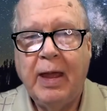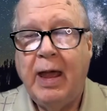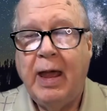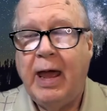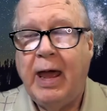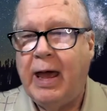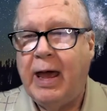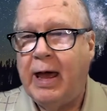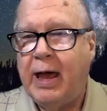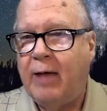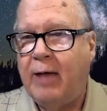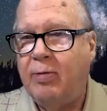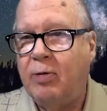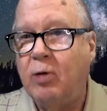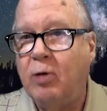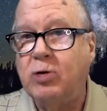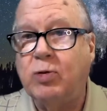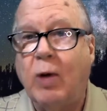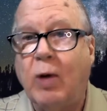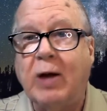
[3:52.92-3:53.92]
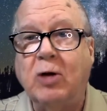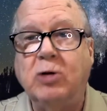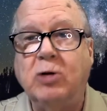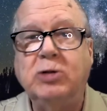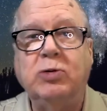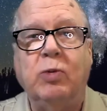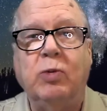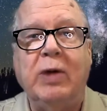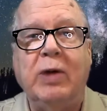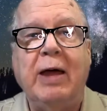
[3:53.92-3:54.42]
And those
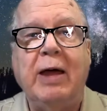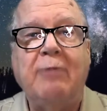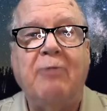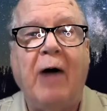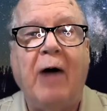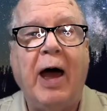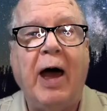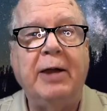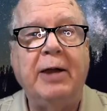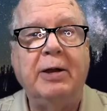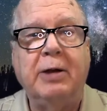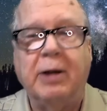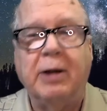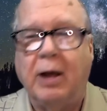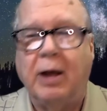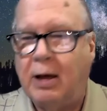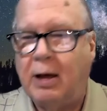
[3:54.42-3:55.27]
records, we find